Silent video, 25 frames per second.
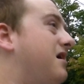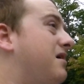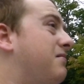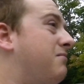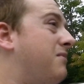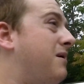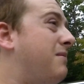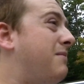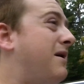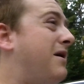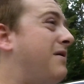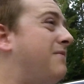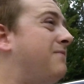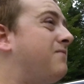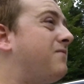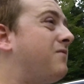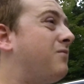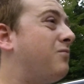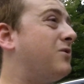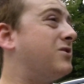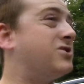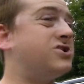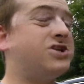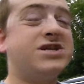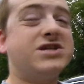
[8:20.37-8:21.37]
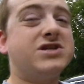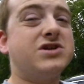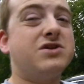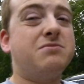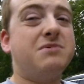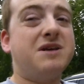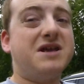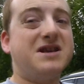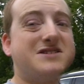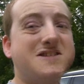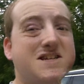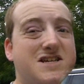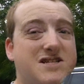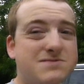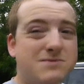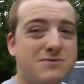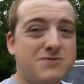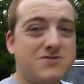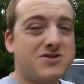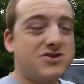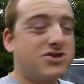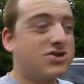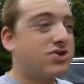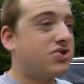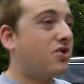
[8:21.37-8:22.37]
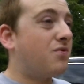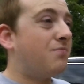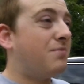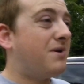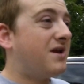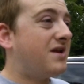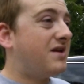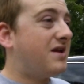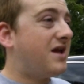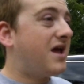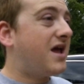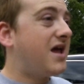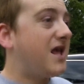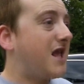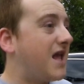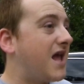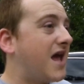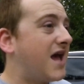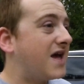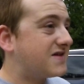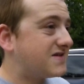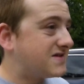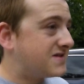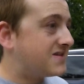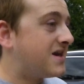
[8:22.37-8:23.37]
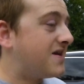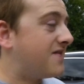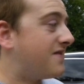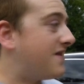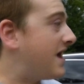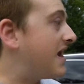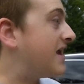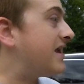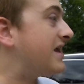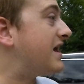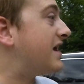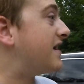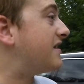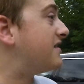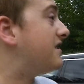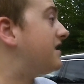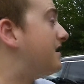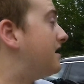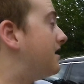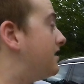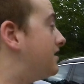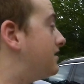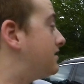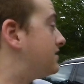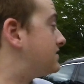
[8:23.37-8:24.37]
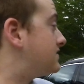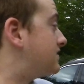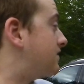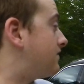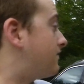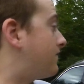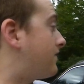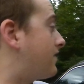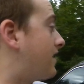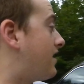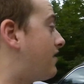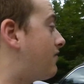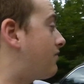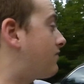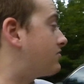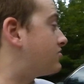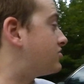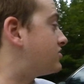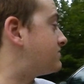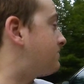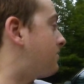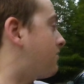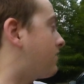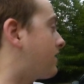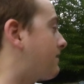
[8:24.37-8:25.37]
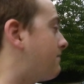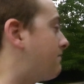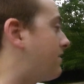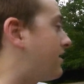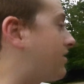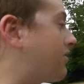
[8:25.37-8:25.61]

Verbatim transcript: my mom, from what she told me, is he's supposed to show up any day. He hasn't done that yet. So for now, we're just parking my